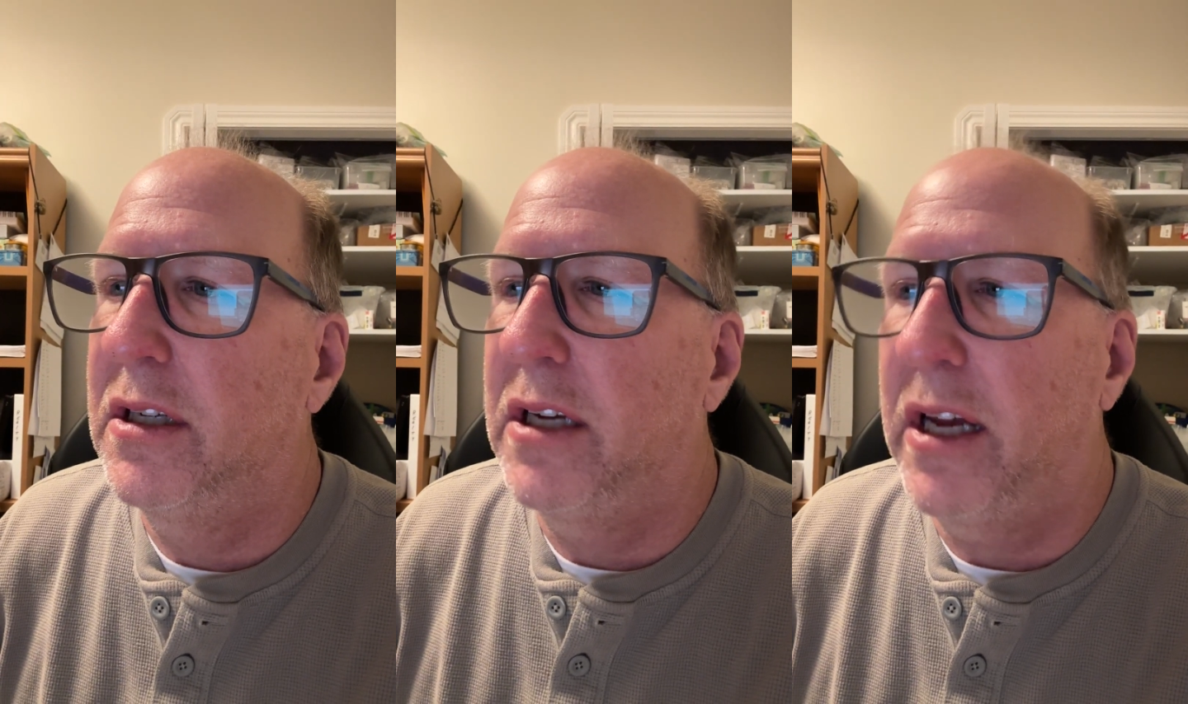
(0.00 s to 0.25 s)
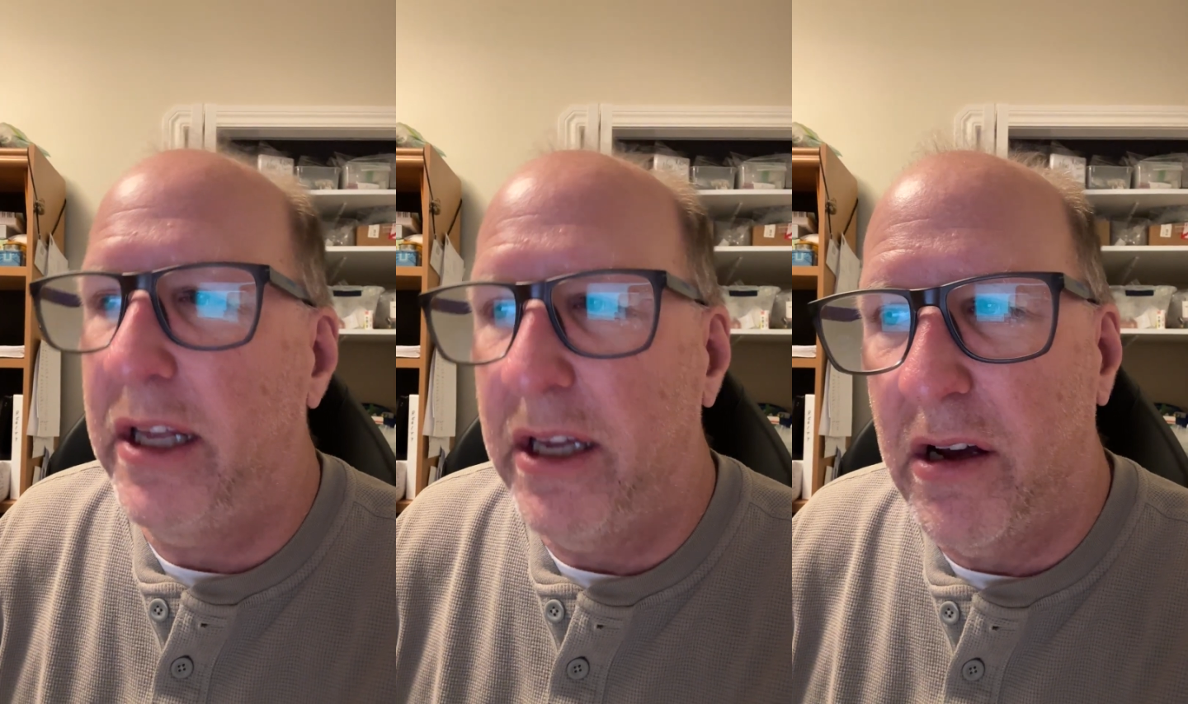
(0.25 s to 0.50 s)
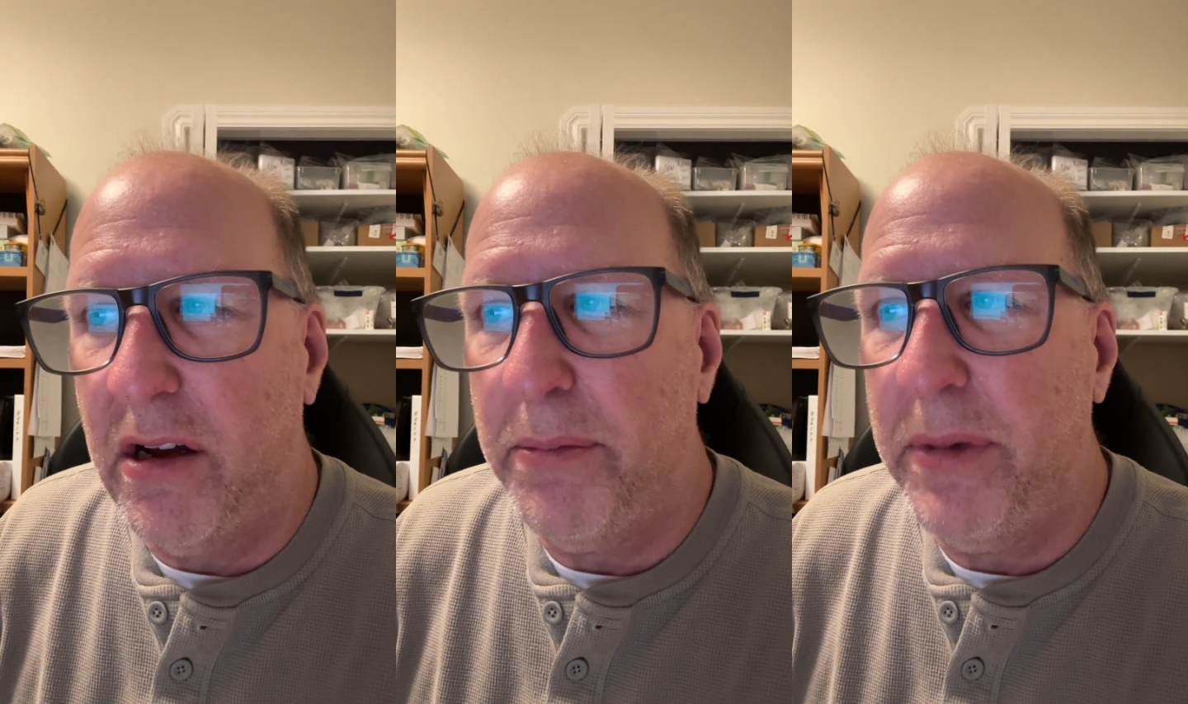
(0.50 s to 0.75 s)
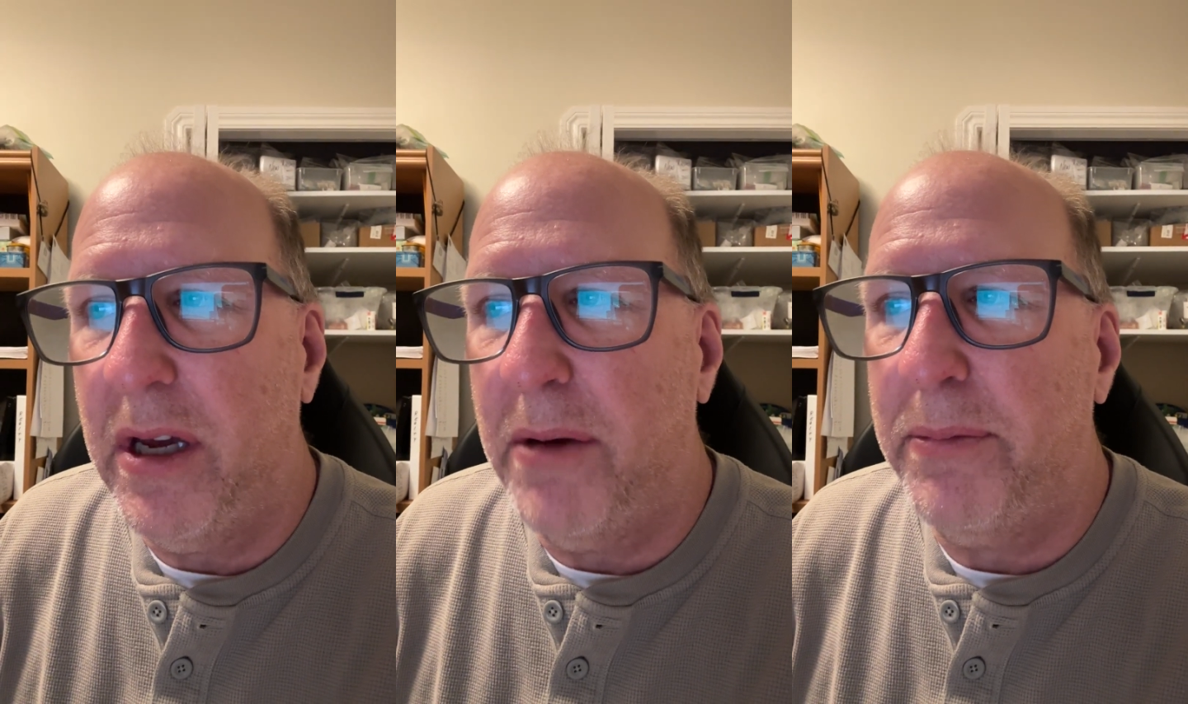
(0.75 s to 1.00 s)
And he called
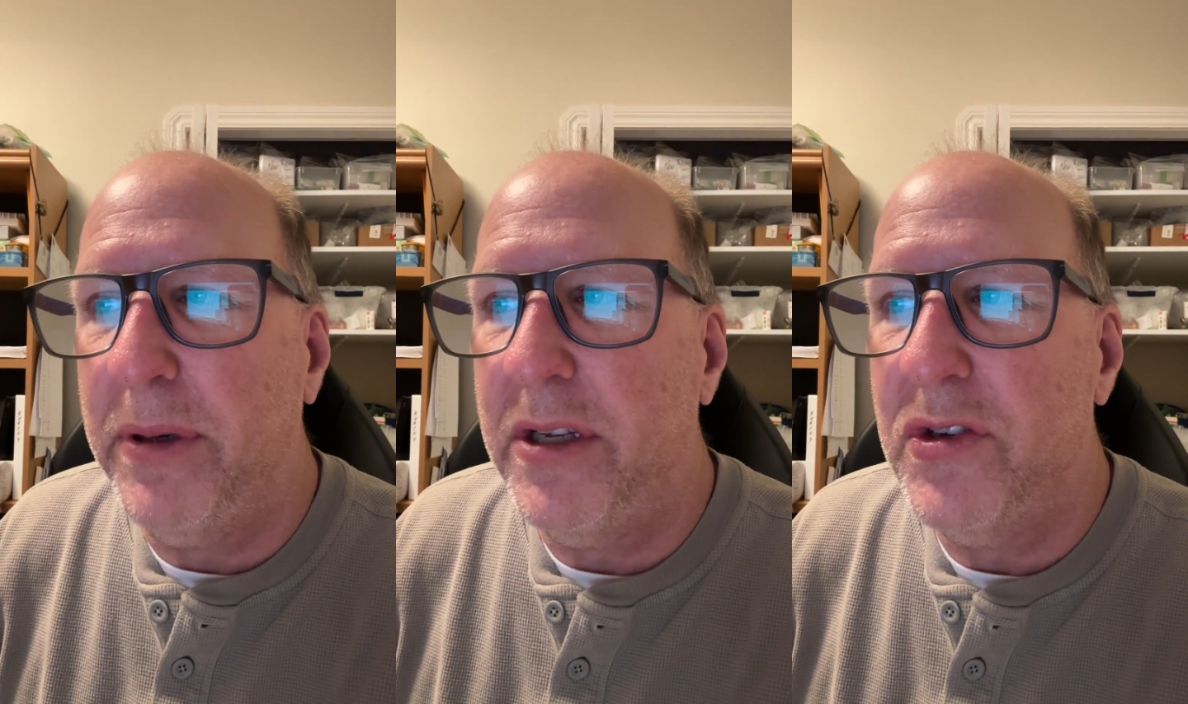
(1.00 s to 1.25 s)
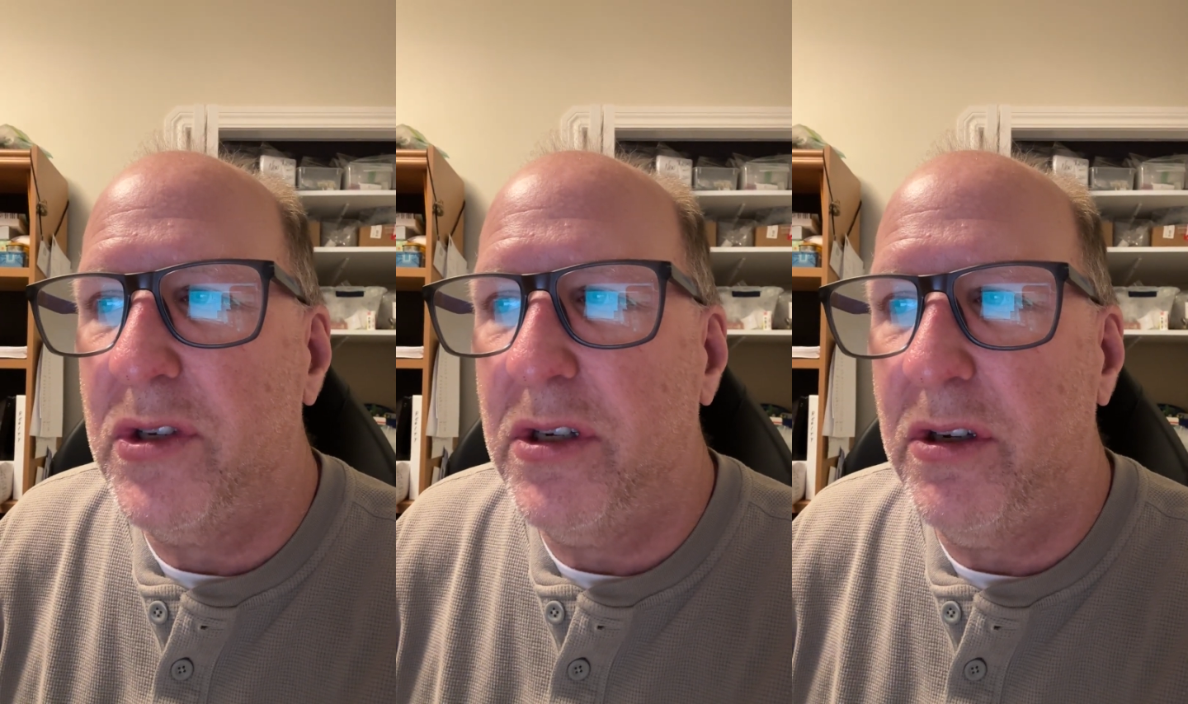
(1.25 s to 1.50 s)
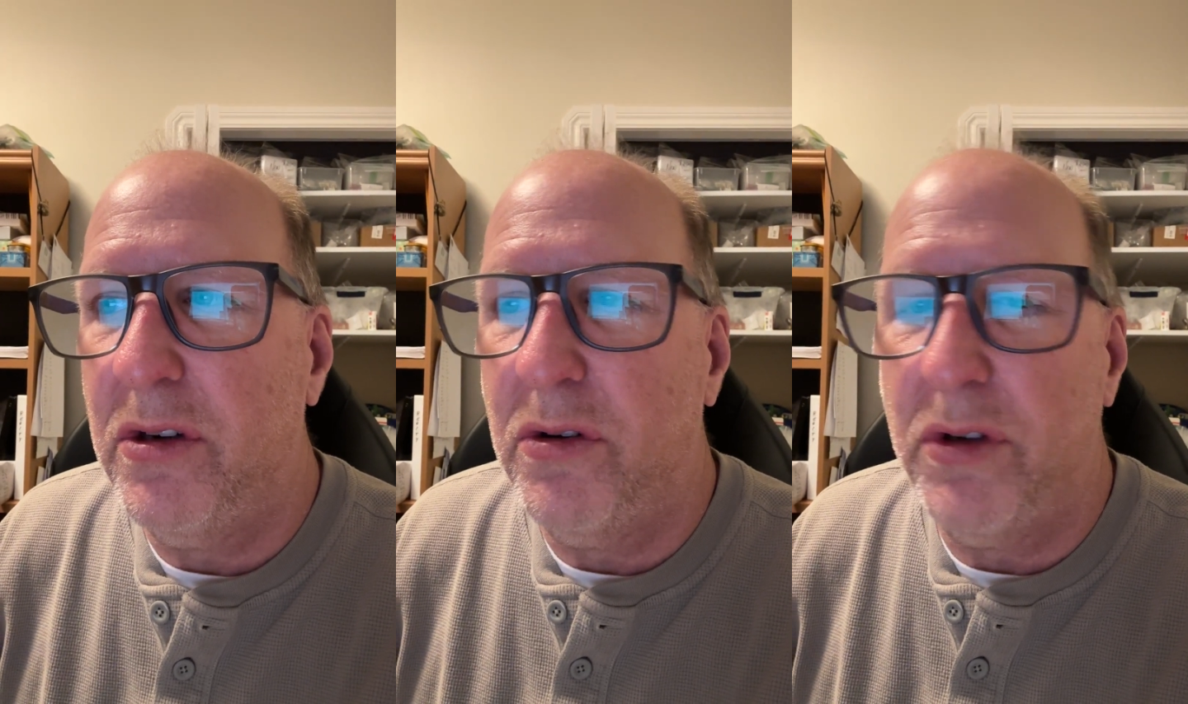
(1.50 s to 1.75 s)
me up and he said, you know,